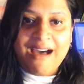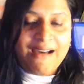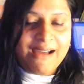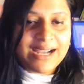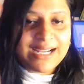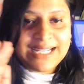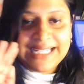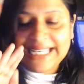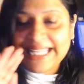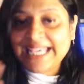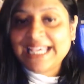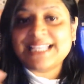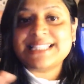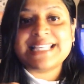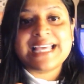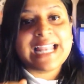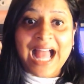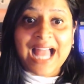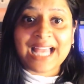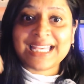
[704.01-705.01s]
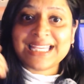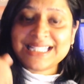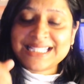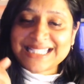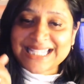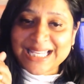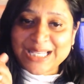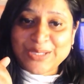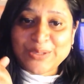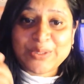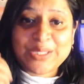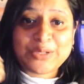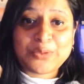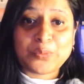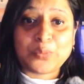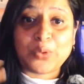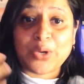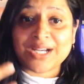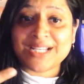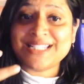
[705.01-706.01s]
are days, and I can tell you that
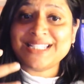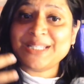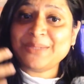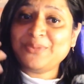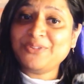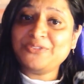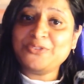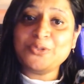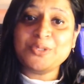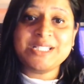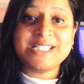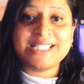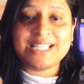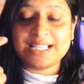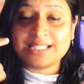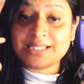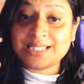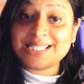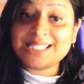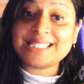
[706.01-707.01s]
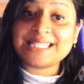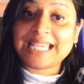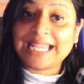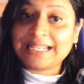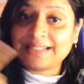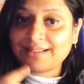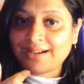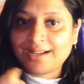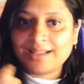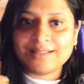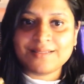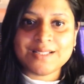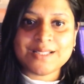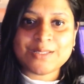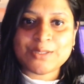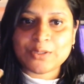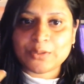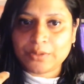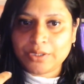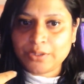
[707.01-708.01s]
one day before this entire
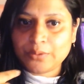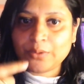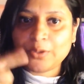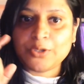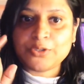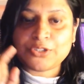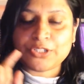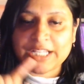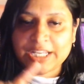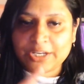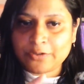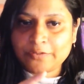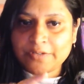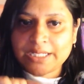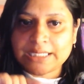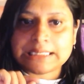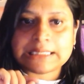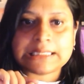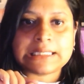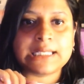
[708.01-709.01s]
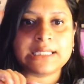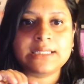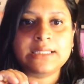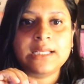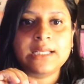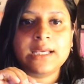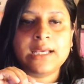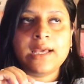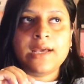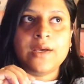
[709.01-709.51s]
studio got renovated and